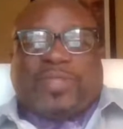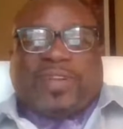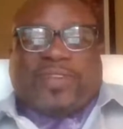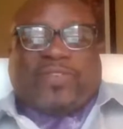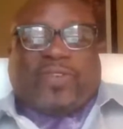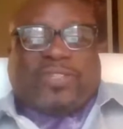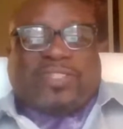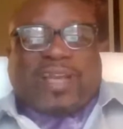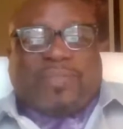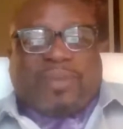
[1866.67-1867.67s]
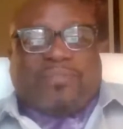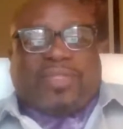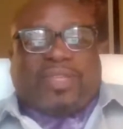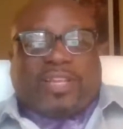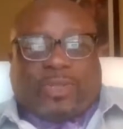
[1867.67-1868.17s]
that was like the first time my
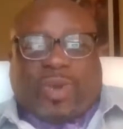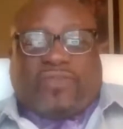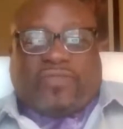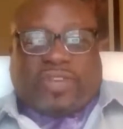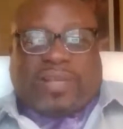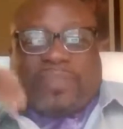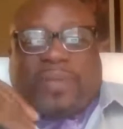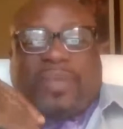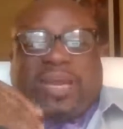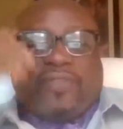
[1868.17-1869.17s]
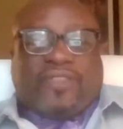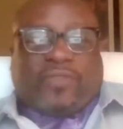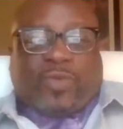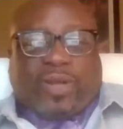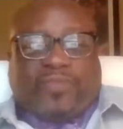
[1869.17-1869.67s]
mother. There's 12 of us. I'm number
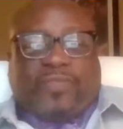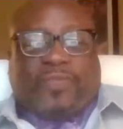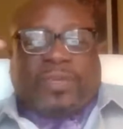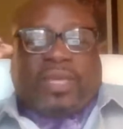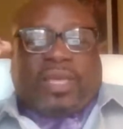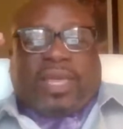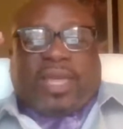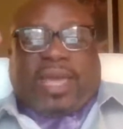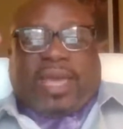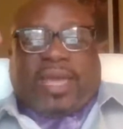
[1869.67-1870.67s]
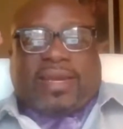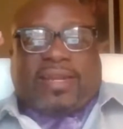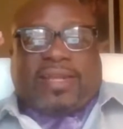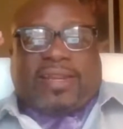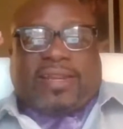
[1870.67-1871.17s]
11 or 12,
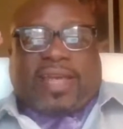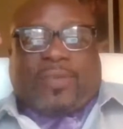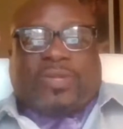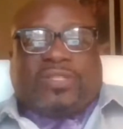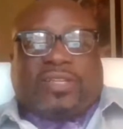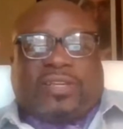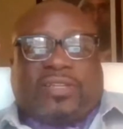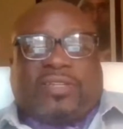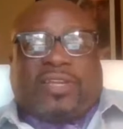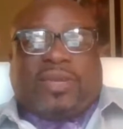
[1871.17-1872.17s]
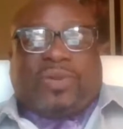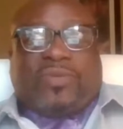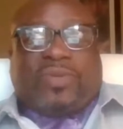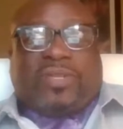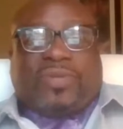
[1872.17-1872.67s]
and that was so he
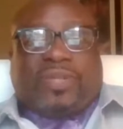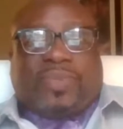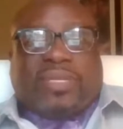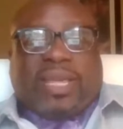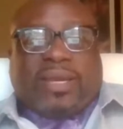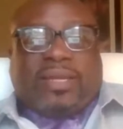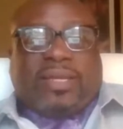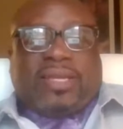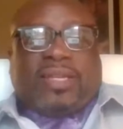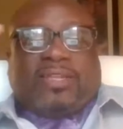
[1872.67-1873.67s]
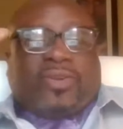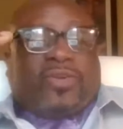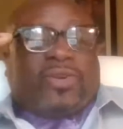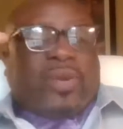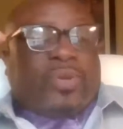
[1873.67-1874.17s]
was number 10.
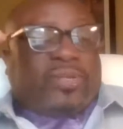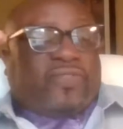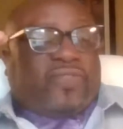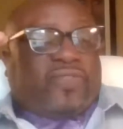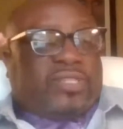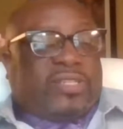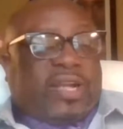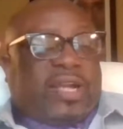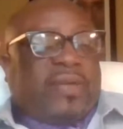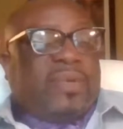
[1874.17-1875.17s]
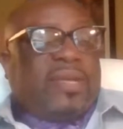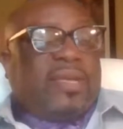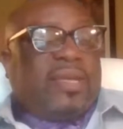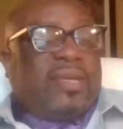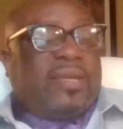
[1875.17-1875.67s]
So that was the first time.
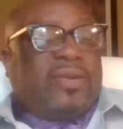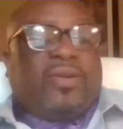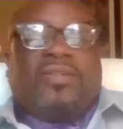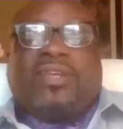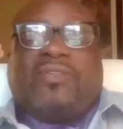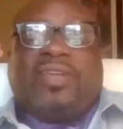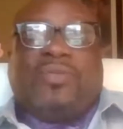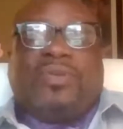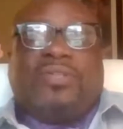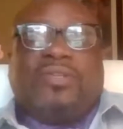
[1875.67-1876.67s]
No, sorry, he